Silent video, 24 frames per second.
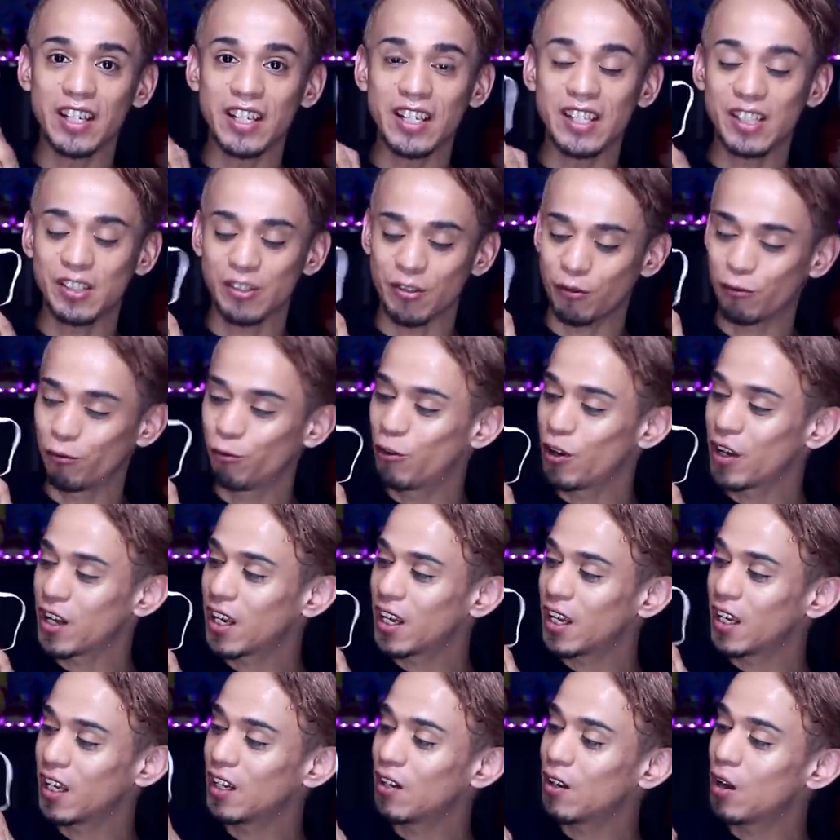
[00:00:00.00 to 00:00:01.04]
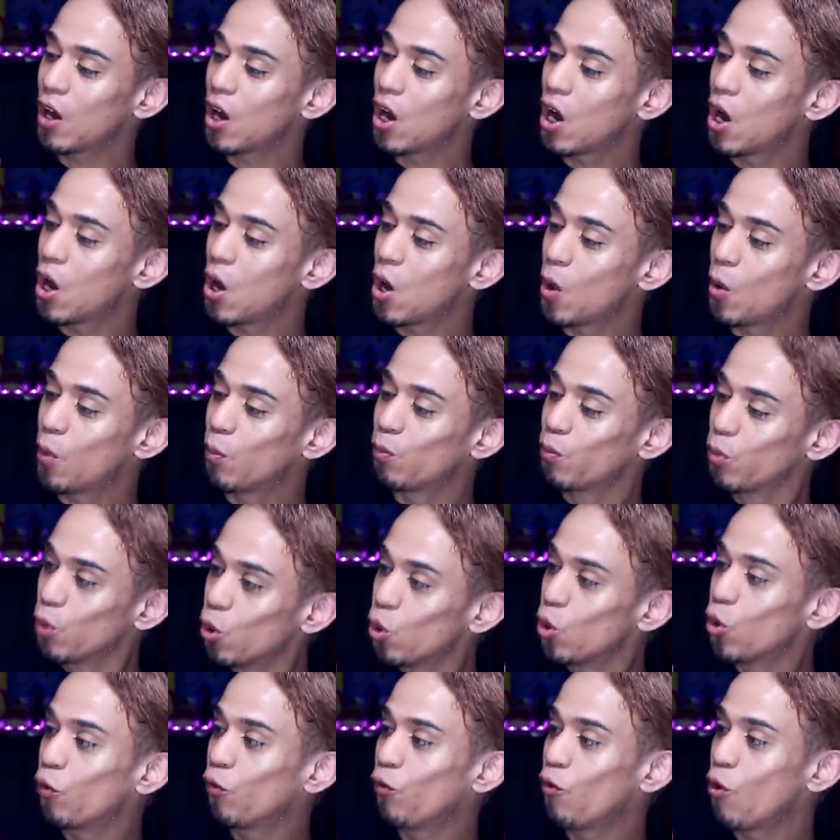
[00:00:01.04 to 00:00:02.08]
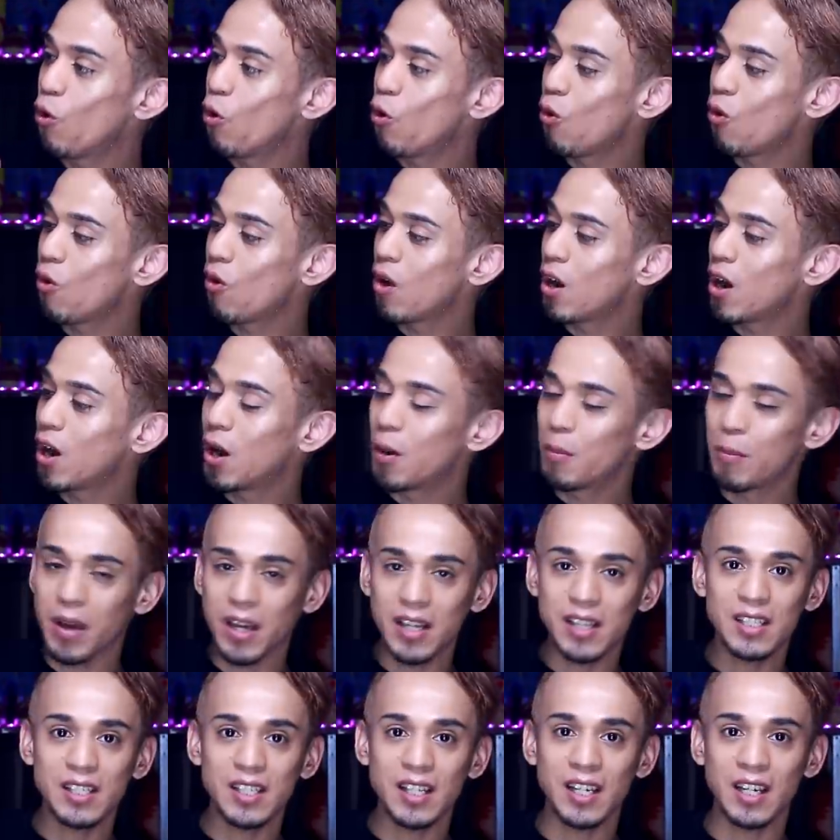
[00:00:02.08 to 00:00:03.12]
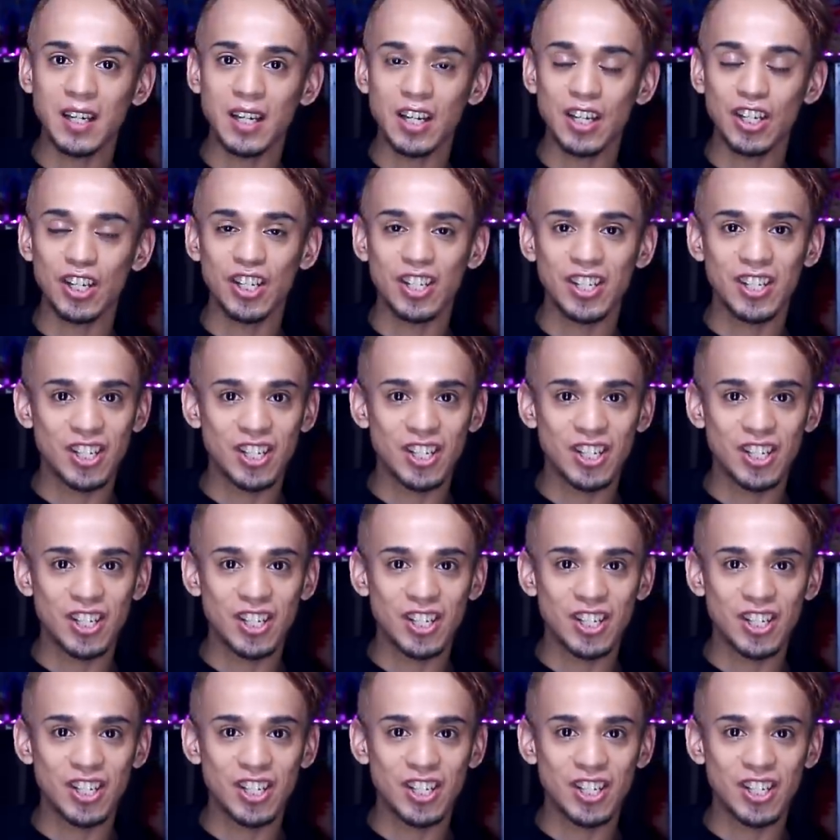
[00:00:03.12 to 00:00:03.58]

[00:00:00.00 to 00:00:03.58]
these freaking beautiful amazing